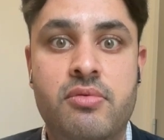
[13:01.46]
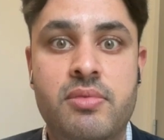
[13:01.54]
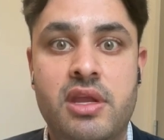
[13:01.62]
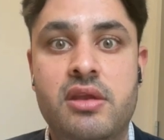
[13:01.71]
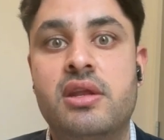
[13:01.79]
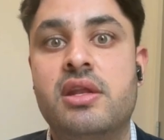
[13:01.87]

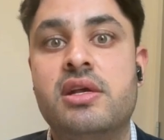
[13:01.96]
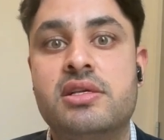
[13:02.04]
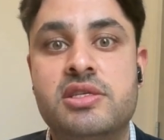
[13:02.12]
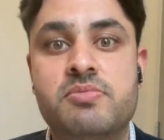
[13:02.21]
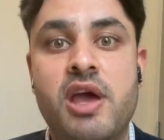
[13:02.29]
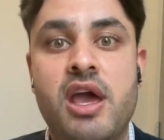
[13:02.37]
form, in an
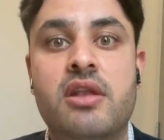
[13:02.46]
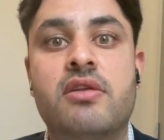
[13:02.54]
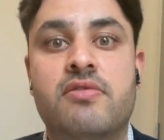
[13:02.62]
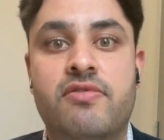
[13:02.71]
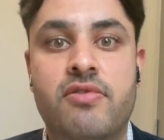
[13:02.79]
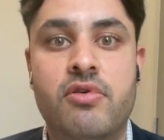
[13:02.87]

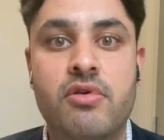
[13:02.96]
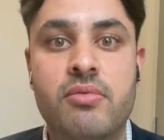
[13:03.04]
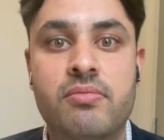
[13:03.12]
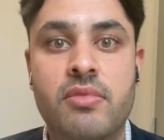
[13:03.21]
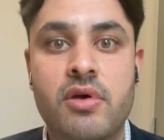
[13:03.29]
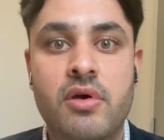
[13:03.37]
expanded
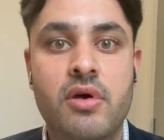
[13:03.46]
form,